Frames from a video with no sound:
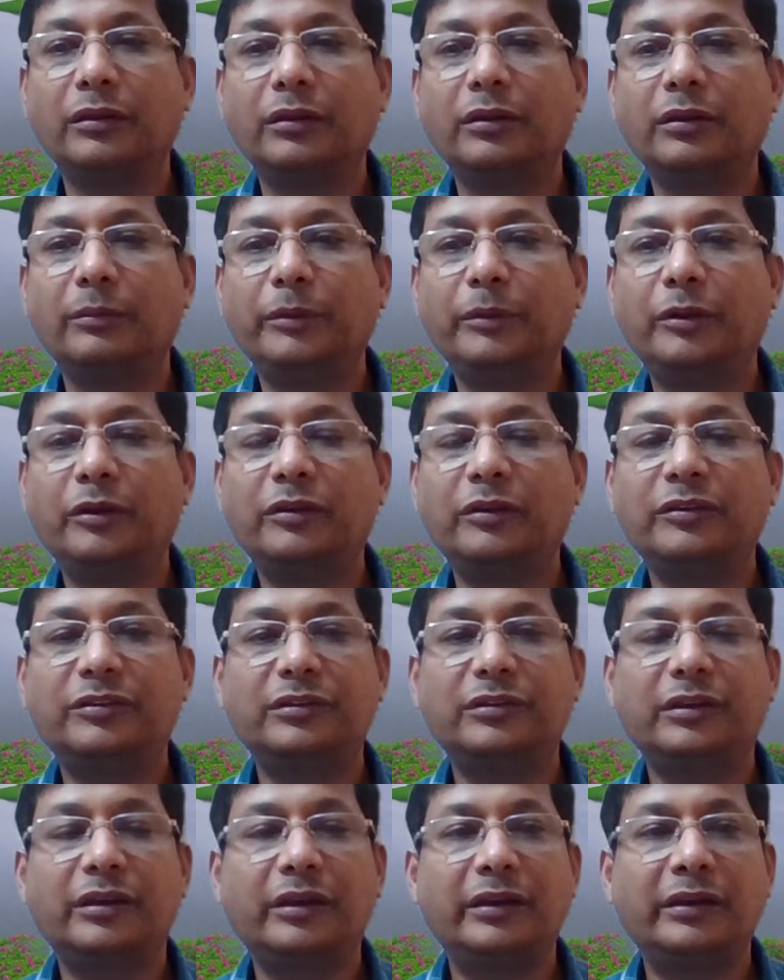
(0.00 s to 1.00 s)
because
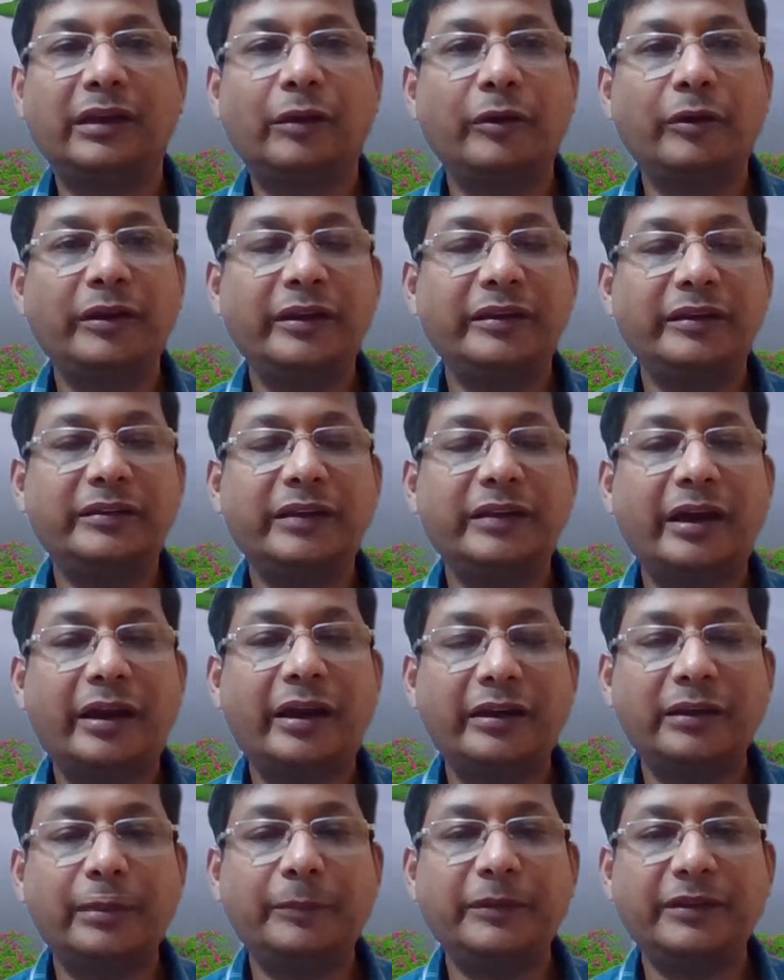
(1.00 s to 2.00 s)
nowadays the
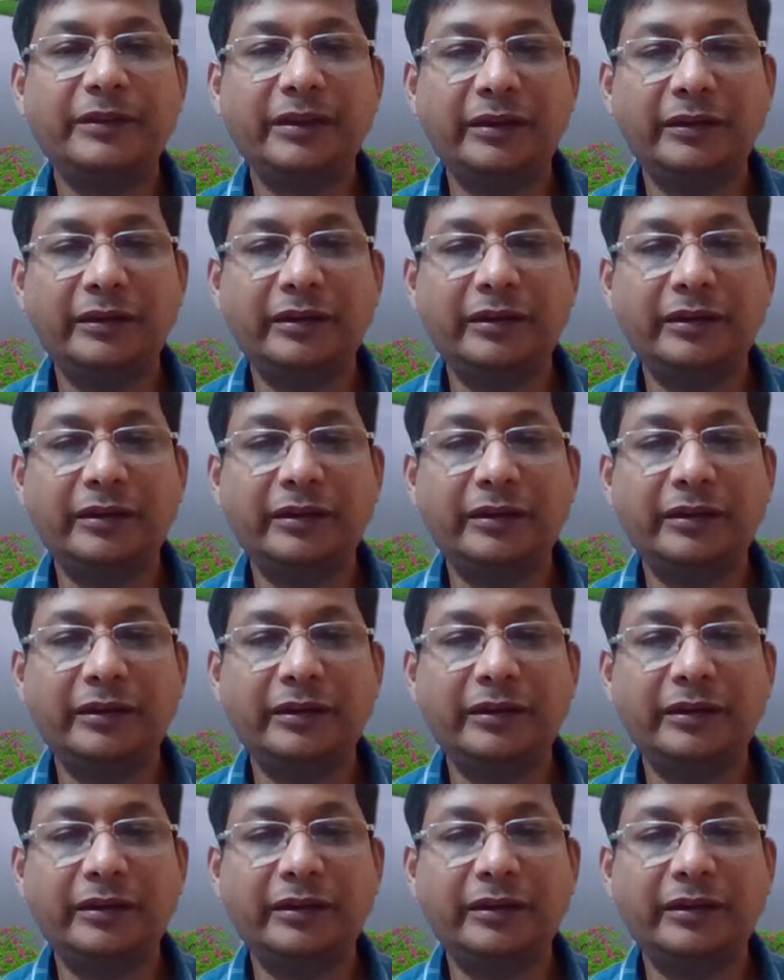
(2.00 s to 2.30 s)
artificial